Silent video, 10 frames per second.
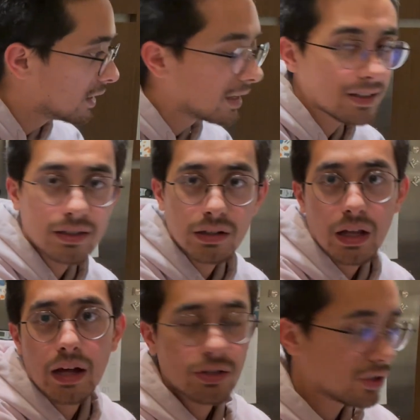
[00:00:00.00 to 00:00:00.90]
It's a
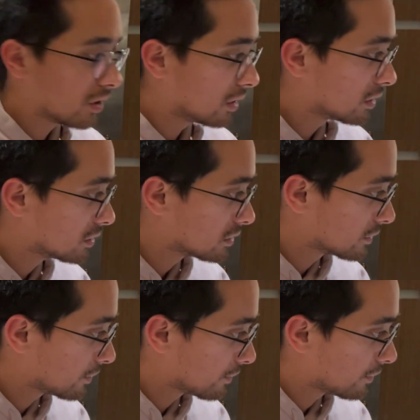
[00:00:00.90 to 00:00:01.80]
lot of sugar.
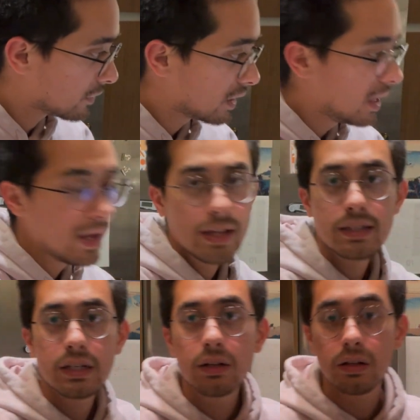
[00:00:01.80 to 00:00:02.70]
It's
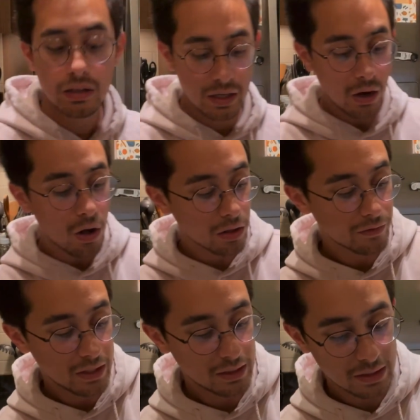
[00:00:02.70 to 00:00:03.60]
still, like all of
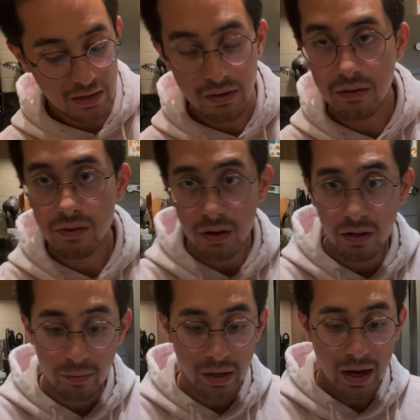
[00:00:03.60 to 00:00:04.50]
these, even if they're a
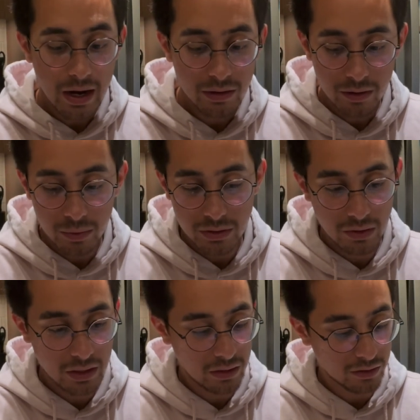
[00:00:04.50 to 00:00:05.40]
little bit higher than what's
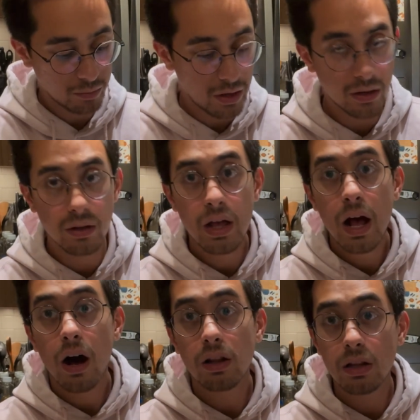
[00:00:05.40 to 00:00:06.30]
rated on the bottle,
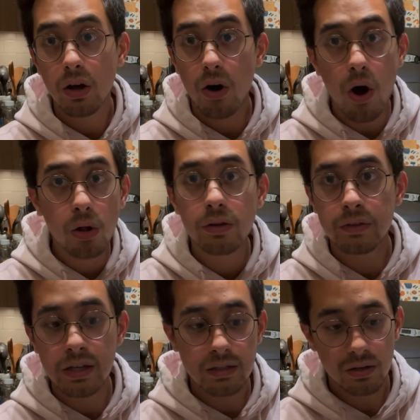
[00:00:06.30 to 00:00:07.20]
all of
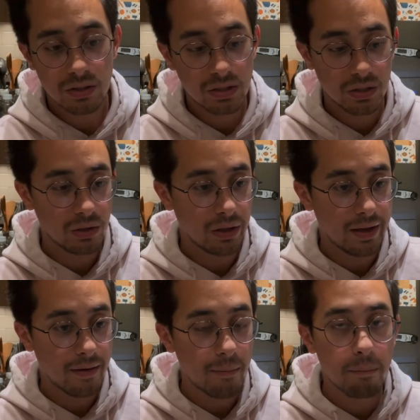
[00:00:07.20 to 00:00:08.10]
these are still
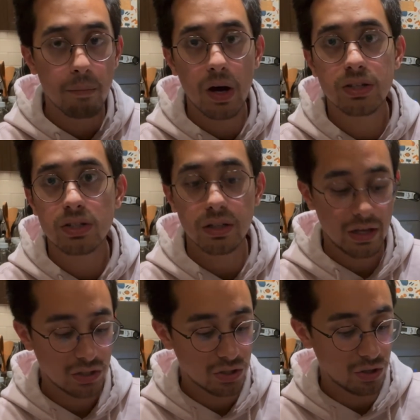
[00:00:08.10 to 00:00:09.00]
like much
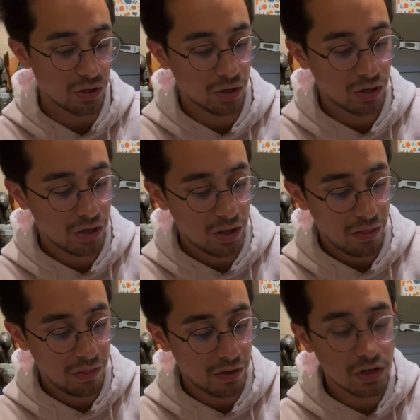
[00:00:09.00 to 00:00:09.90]
less sugar
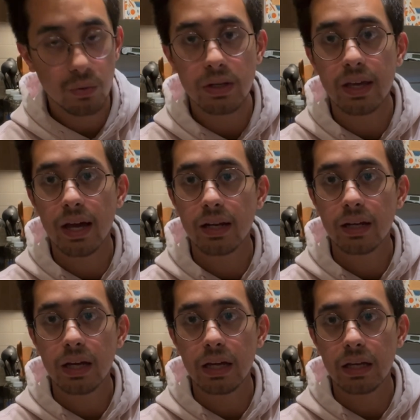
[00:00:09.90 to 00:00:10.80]
than you would
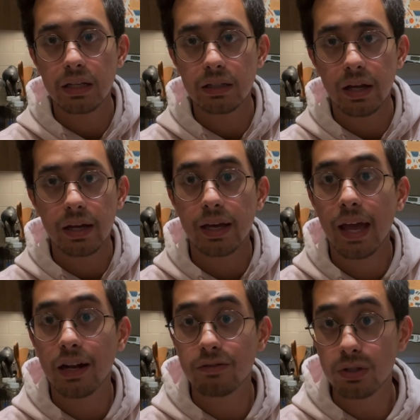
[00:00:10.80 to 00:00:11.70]
get in like a
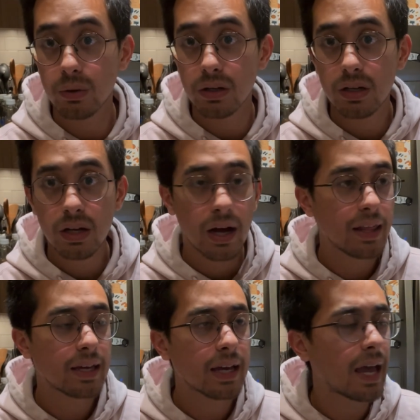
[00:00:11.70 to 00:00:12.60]
can of soda. I
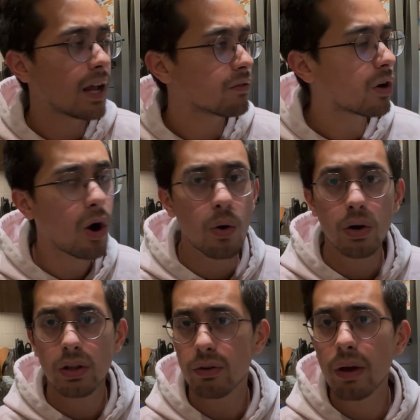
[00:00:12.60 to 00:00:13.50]
think a can of
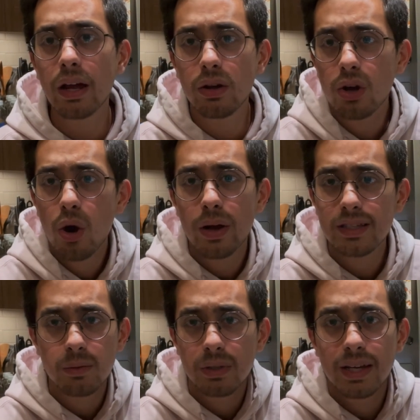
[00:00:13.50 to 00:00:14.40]
Coke, like regular Coke, has
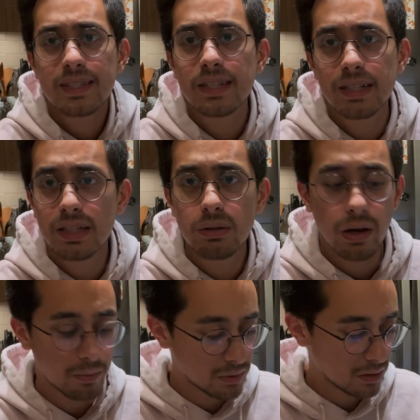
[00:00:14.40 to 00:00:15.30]
something like 60
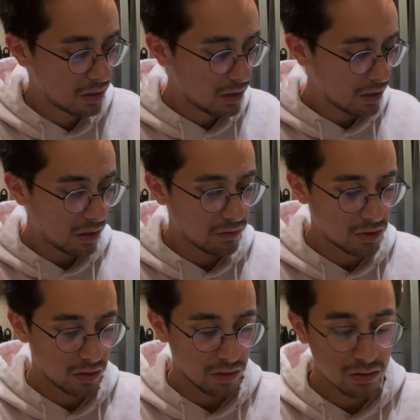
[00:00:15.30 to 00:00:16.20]
grams of
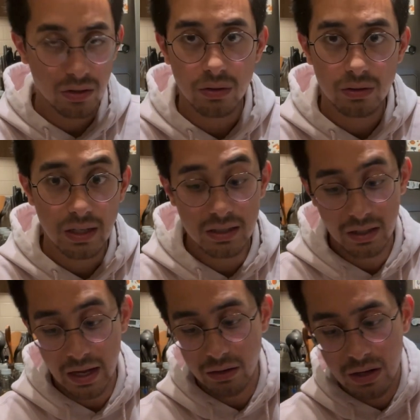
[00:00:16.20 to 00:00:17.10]
sugar. So that's a
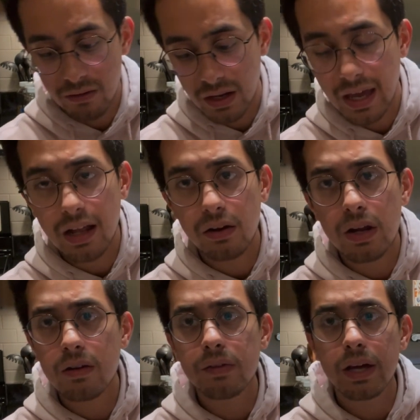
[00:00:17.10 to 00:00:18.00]
lot. Or even a can, or
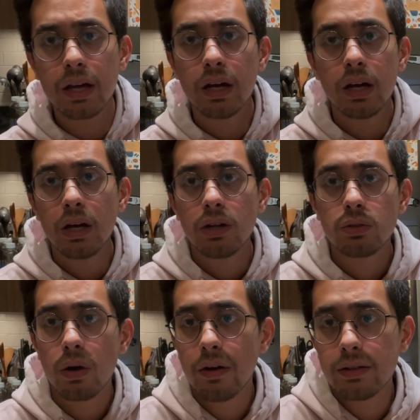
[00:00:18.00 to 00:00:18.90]
even like
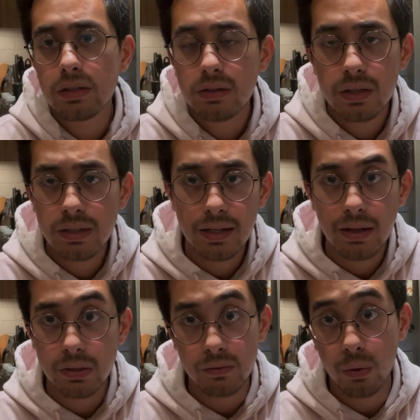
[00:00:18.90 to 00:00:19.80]
12 ounces or 16
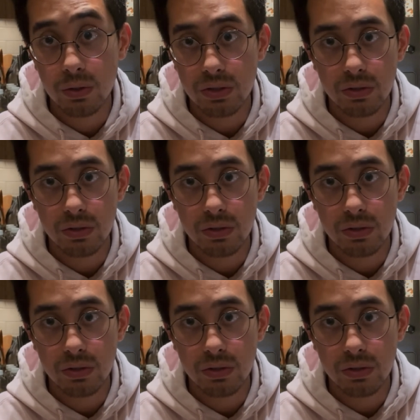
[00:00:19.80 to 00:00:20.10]
ounces of orange